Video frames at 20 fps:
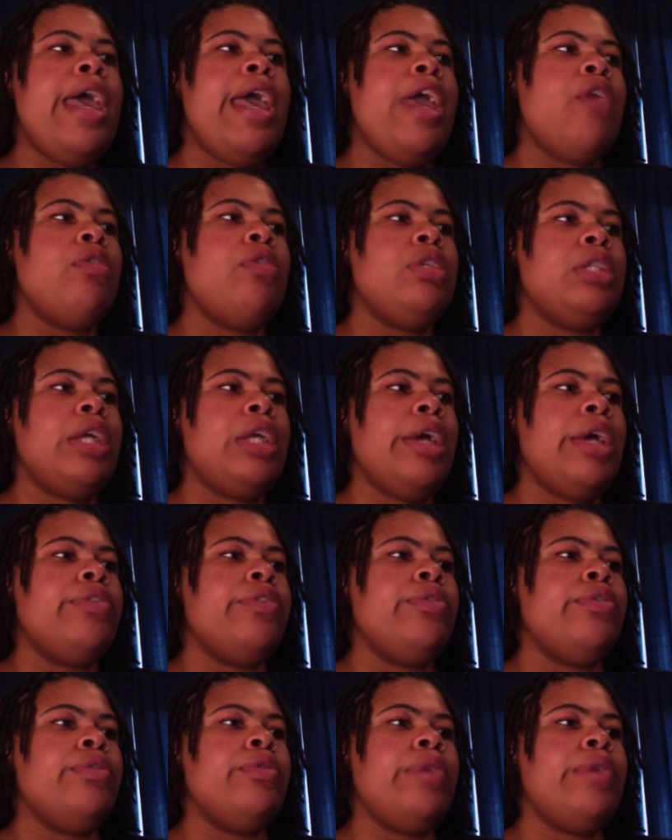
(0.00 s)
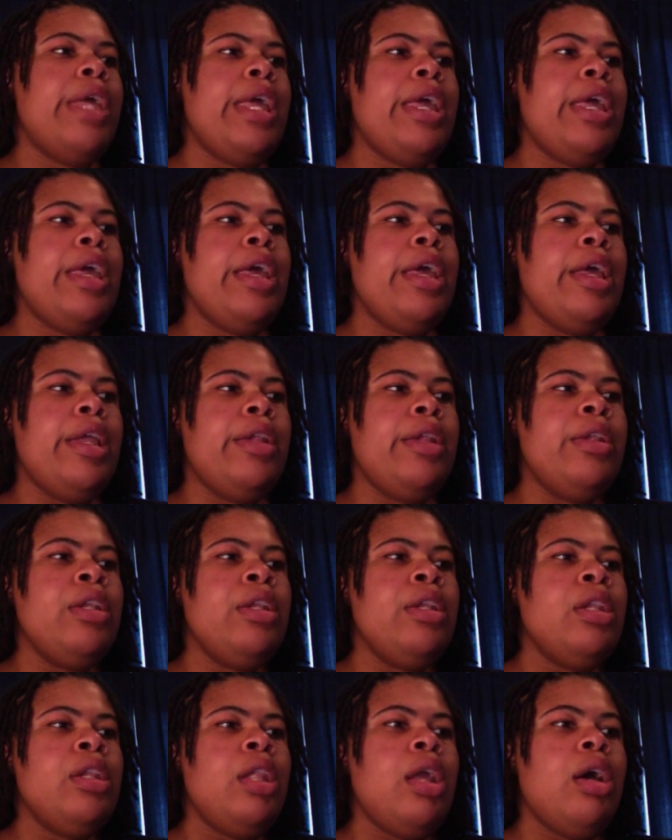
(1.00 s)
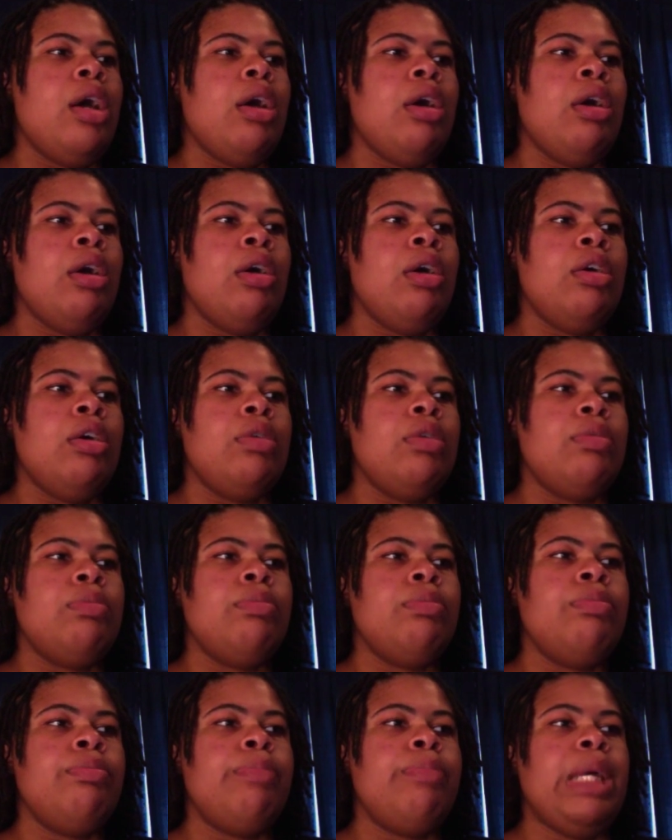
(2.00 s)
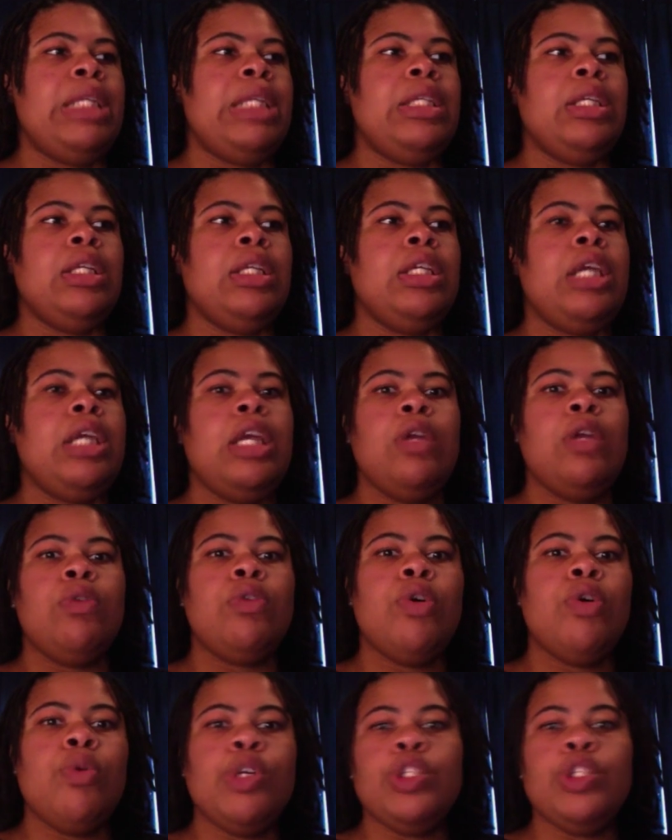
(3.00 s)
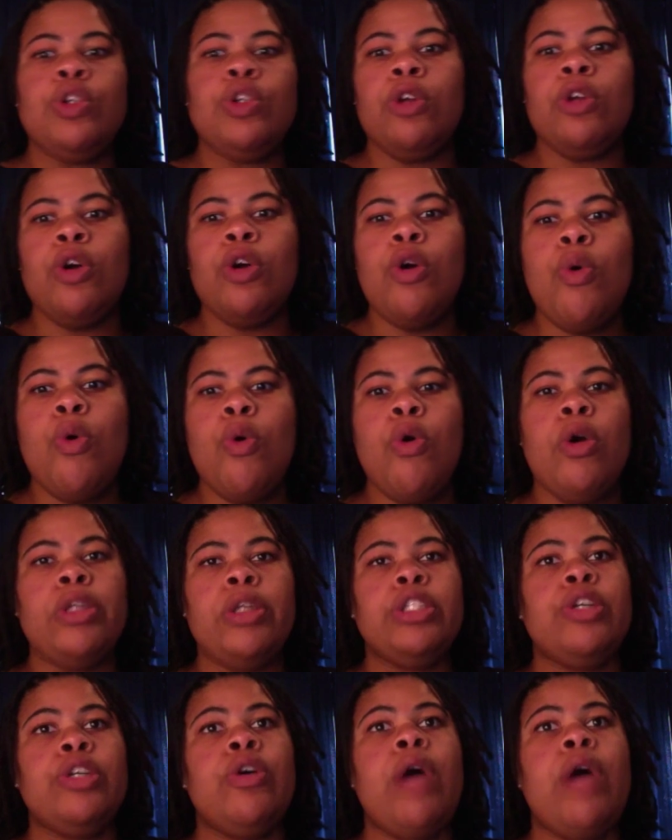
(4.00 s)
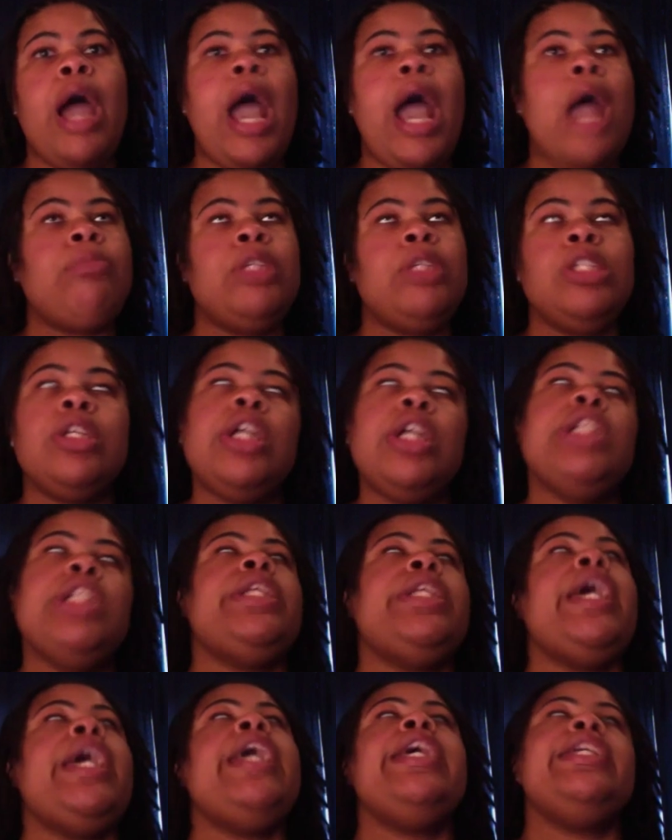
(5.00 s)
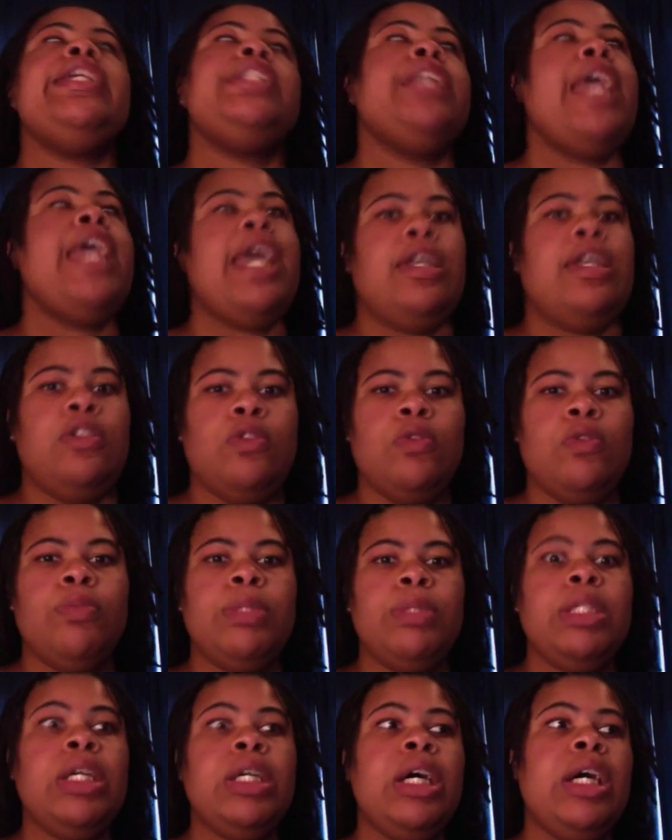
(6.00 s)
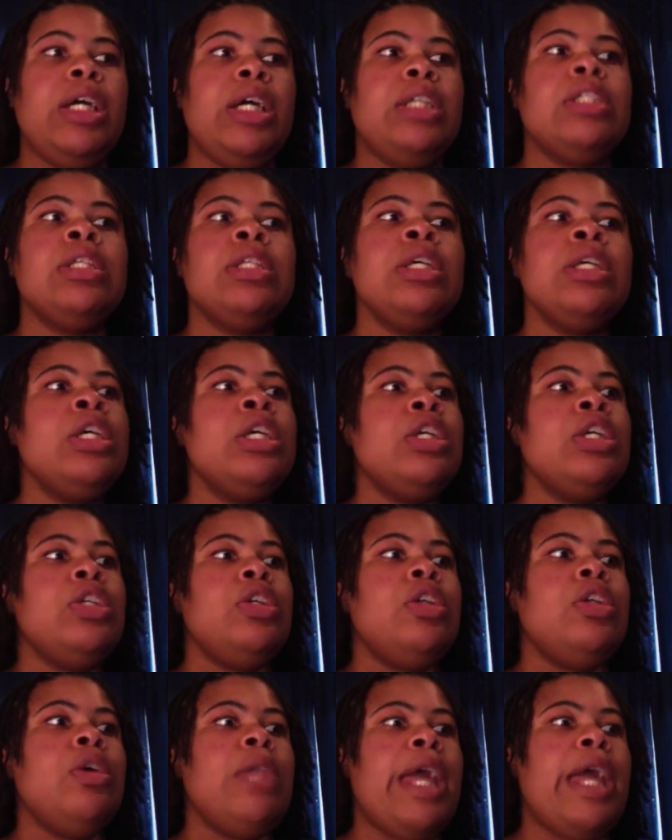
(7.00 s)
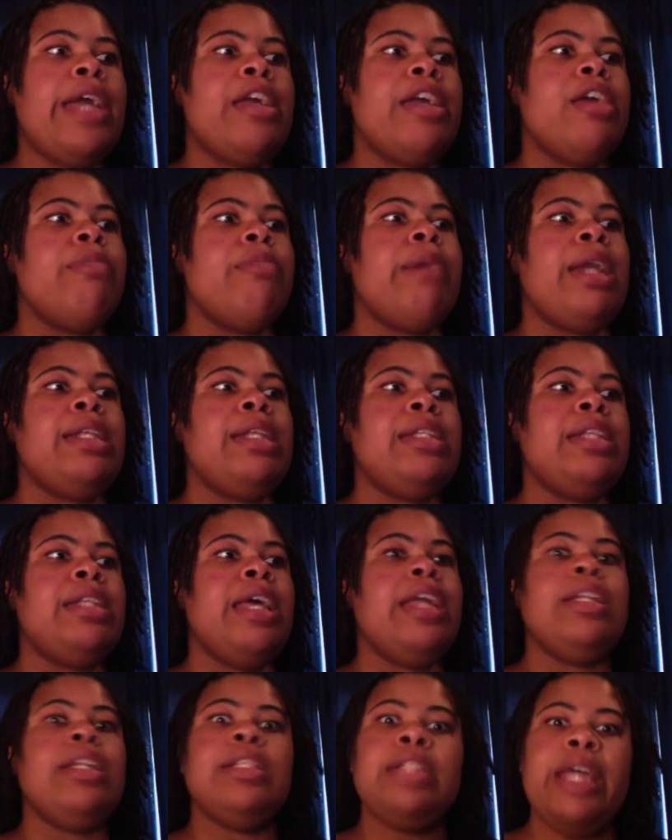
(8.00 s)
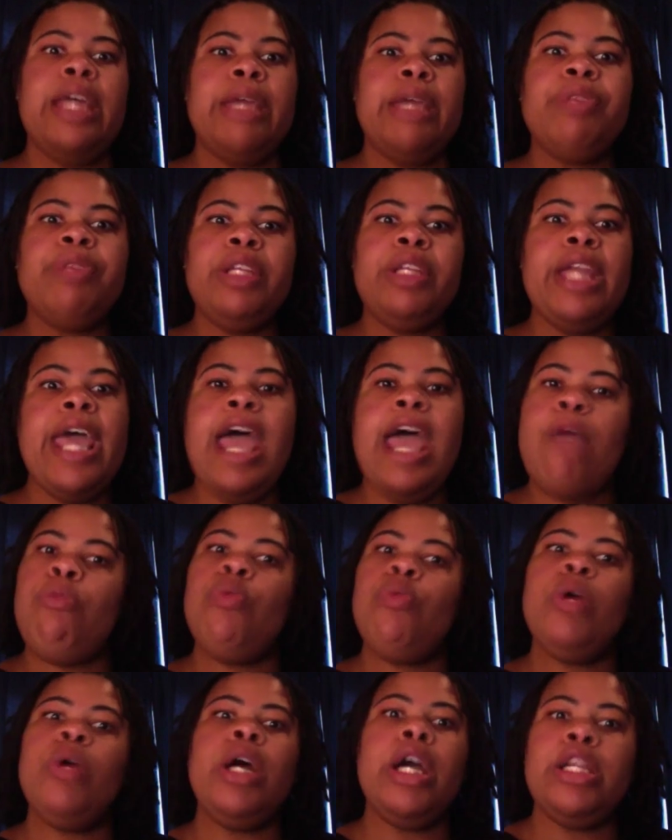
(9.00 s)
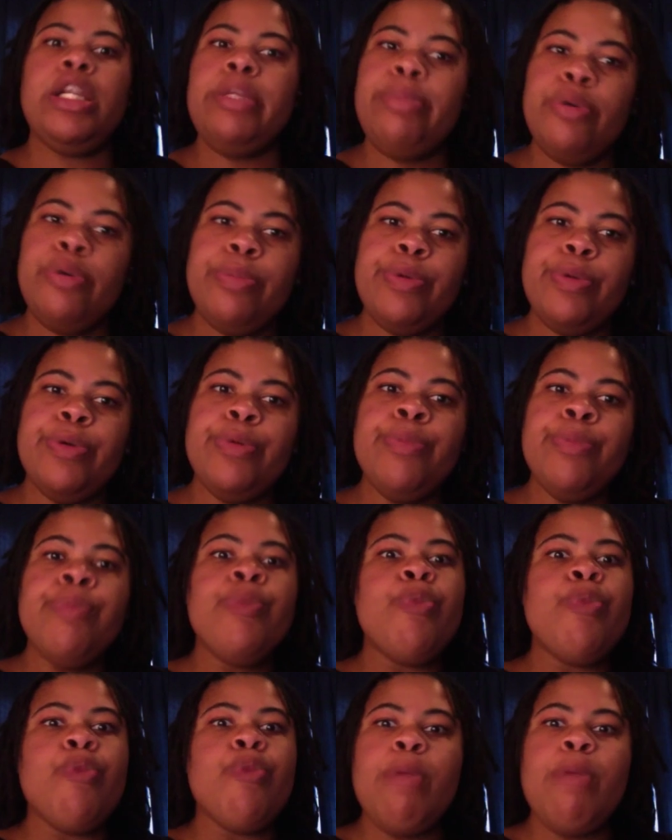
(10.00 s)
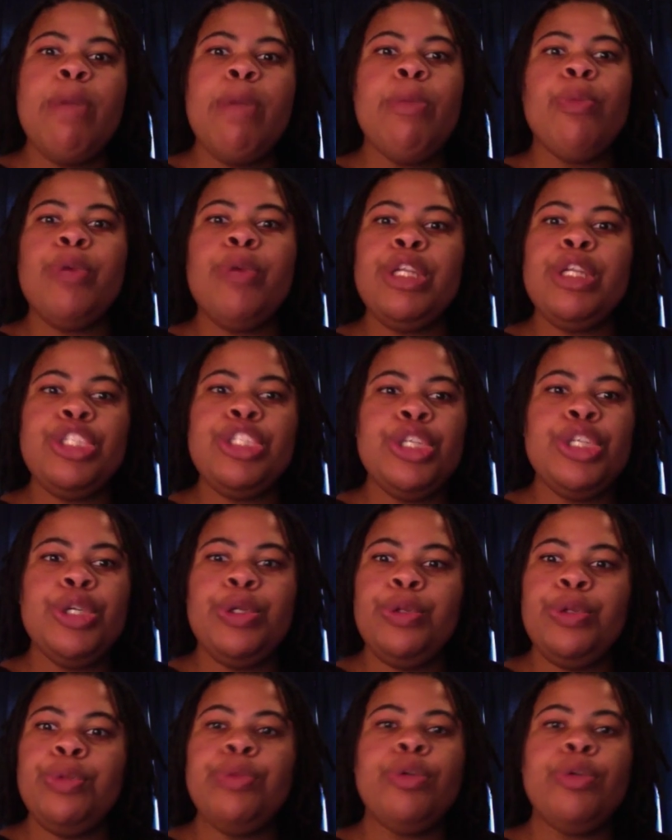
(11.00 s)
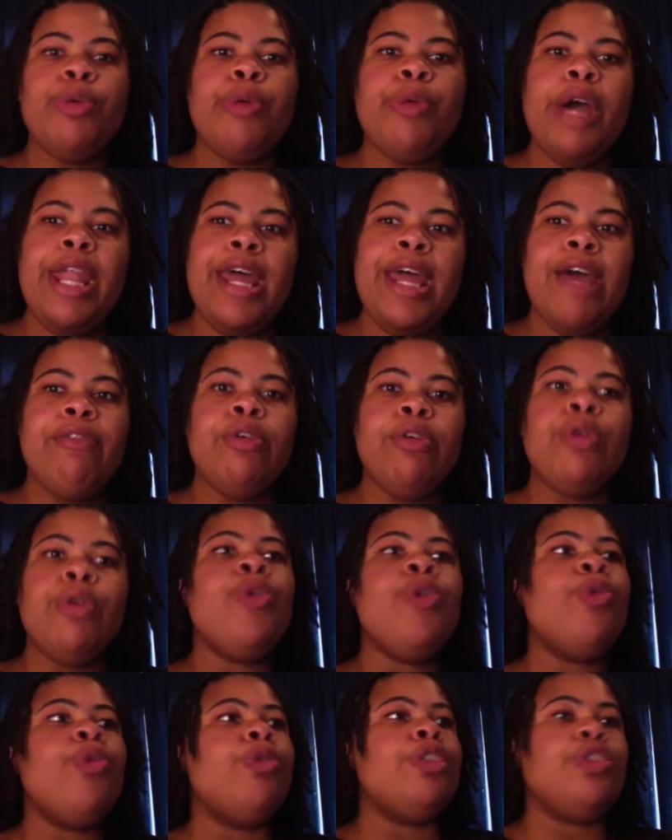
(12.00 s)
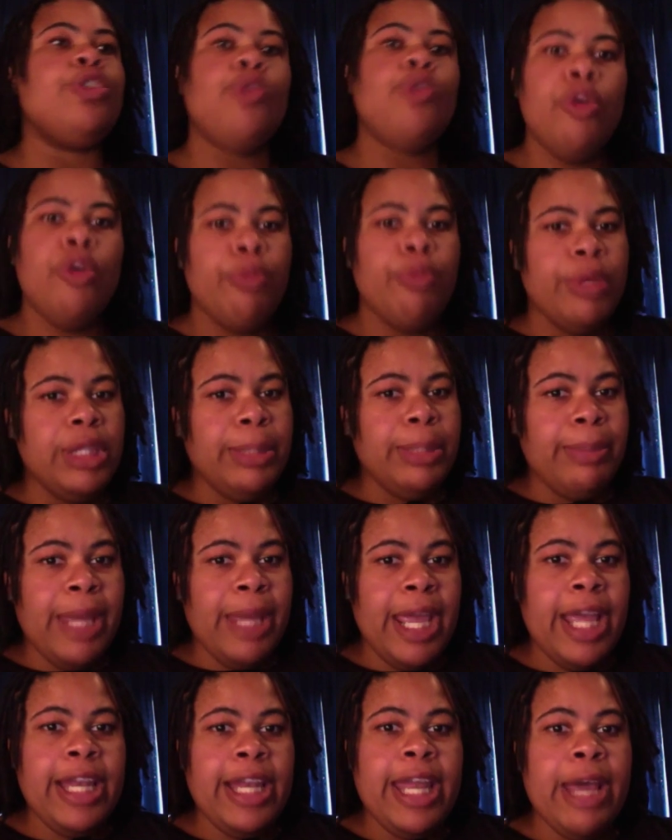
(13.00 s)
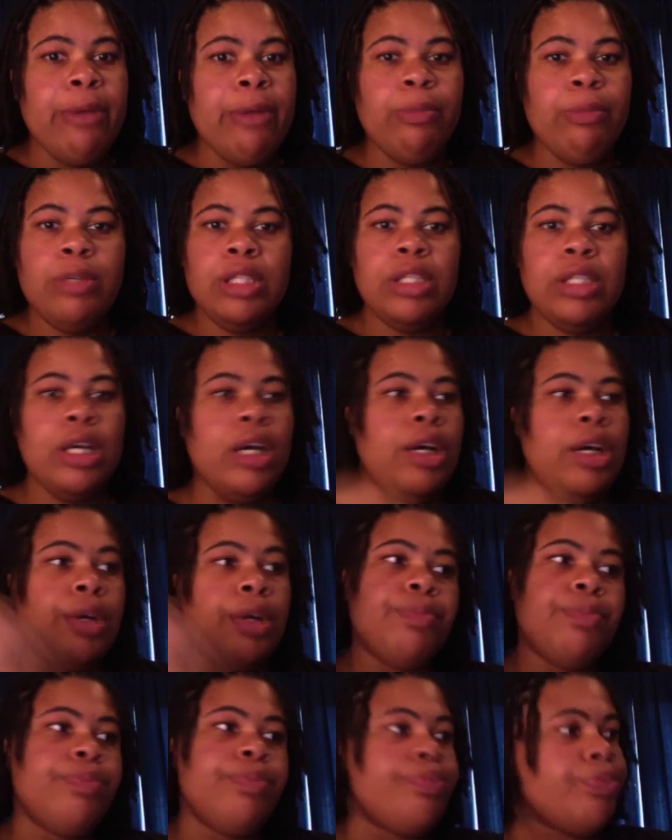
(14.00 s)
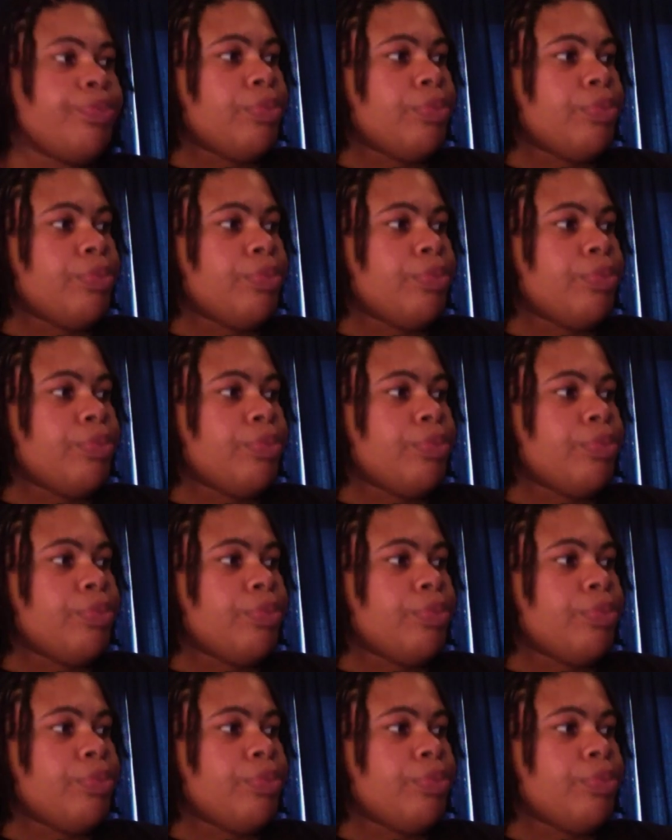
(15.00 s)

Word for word: Aaron's schedule, and um, basically they don't know what's going to go on so i'm just going to say it's canceled because you know like everybody said the same thing that happened with honey boo boo remember when june or whatever was going with the man that was um